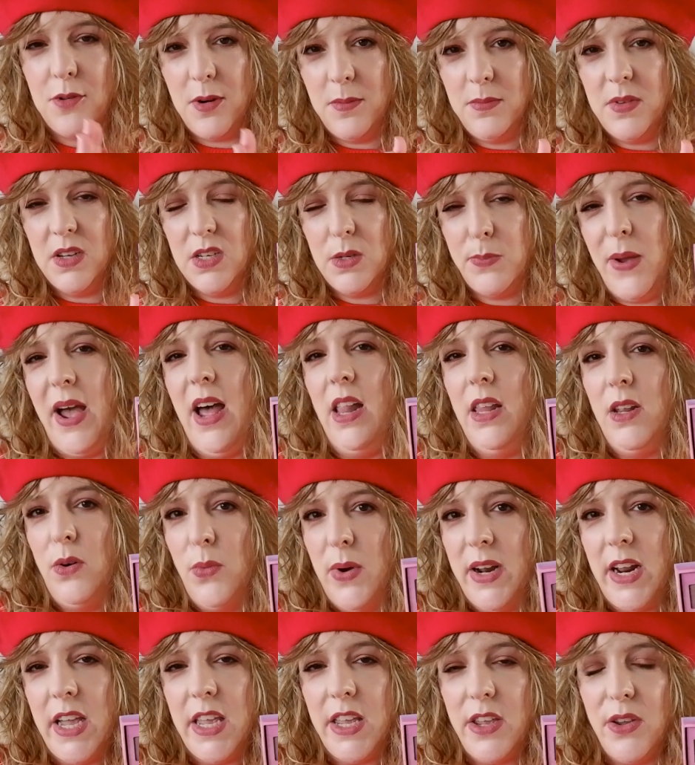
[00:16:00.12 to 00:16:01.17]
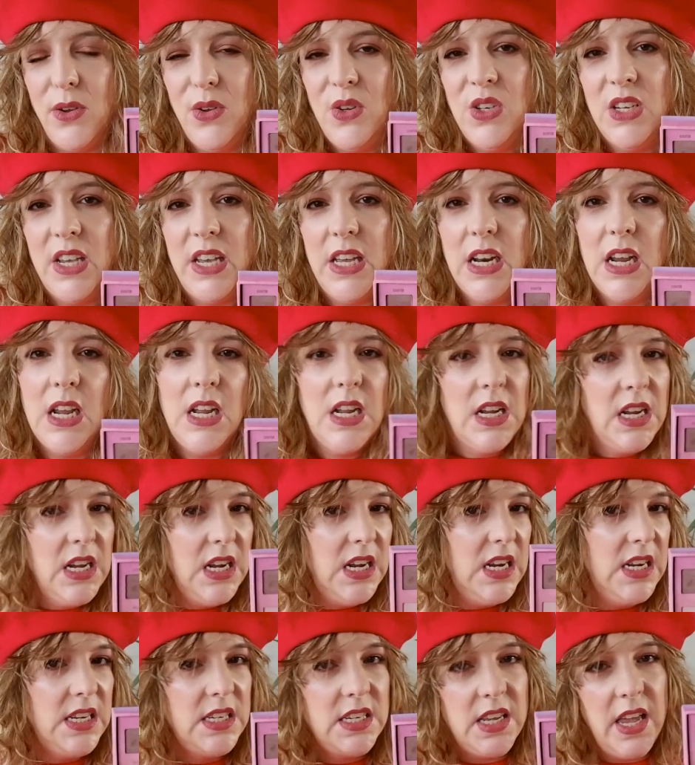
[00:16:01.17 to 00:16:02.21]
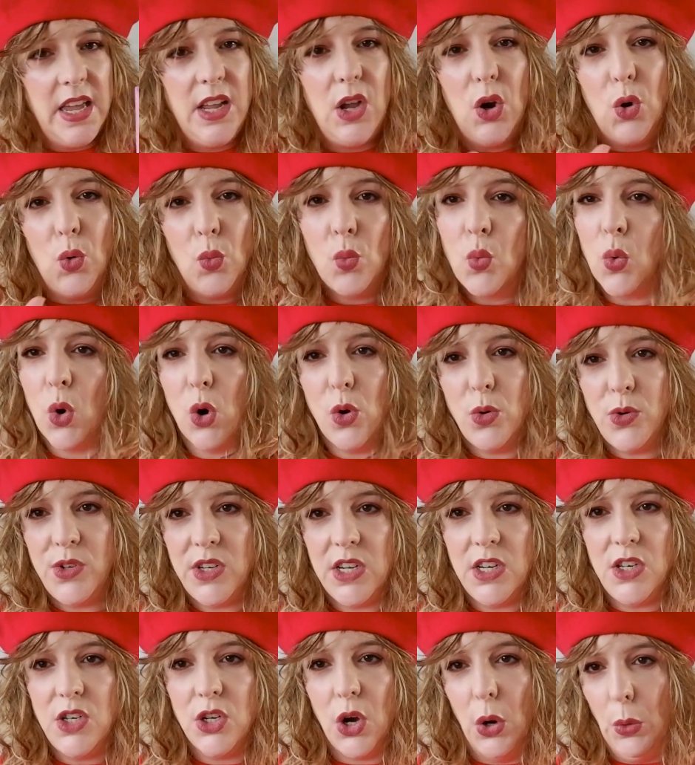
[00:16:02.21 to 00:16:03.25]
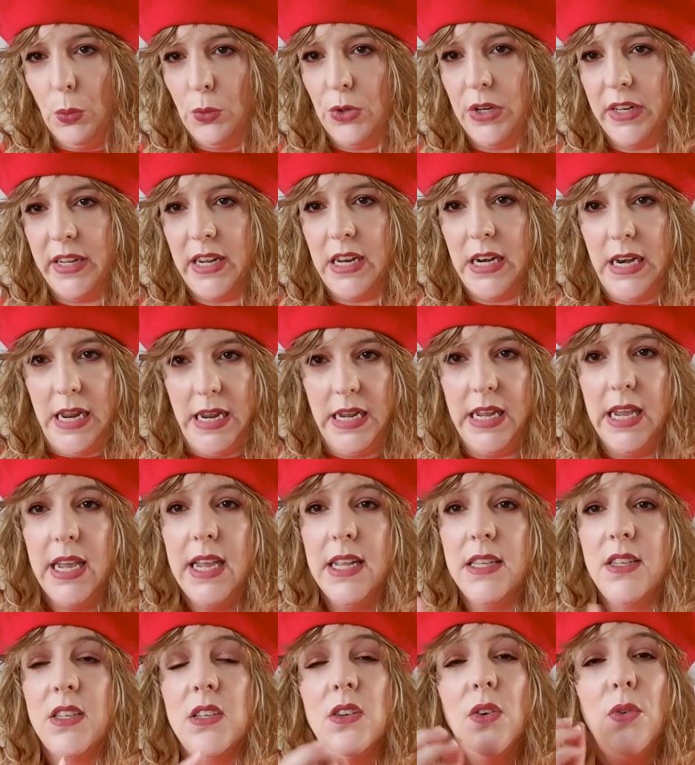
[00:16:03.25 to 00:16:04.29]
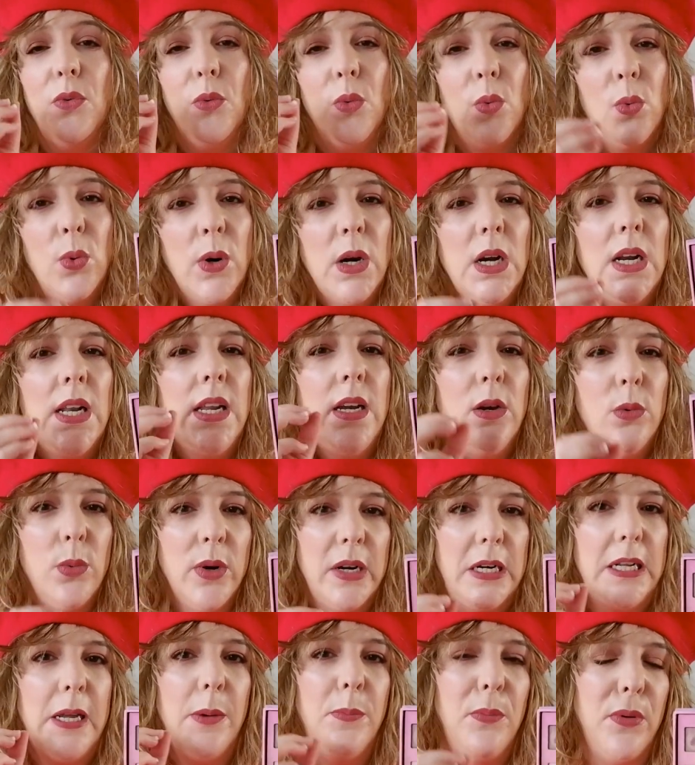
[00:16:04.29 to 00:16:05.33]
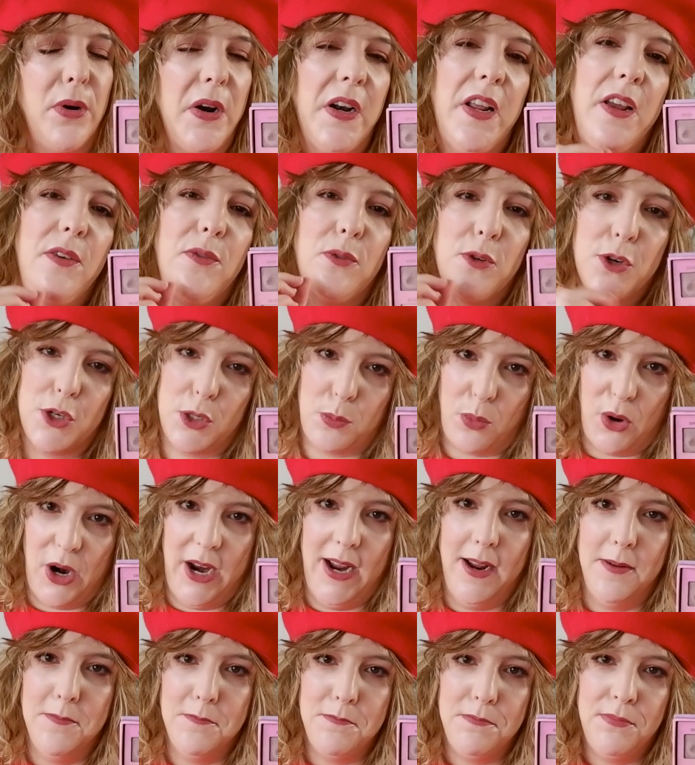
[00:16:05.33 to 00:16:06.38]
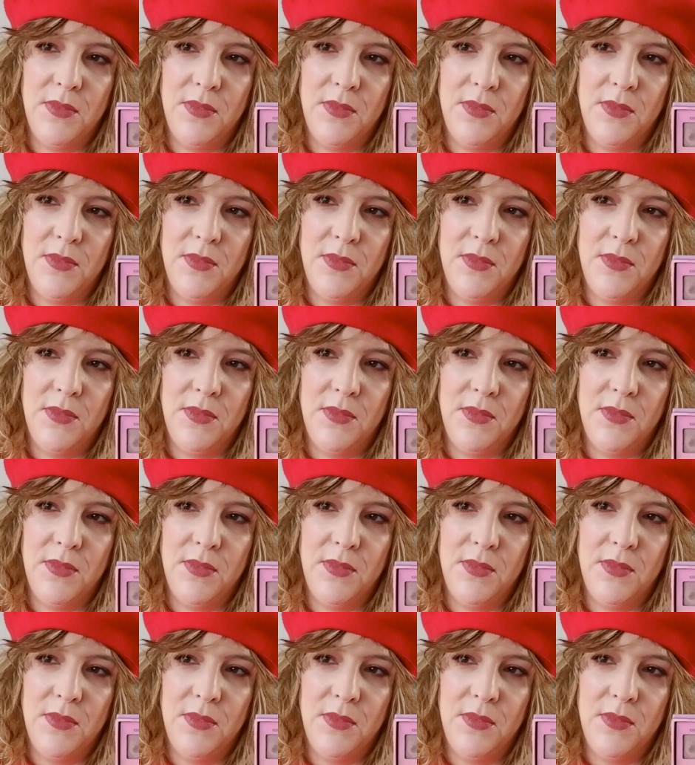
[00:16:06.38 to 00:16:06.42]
from this palette when I use it is like rosy toned leaning. It's really, really pretty for spring.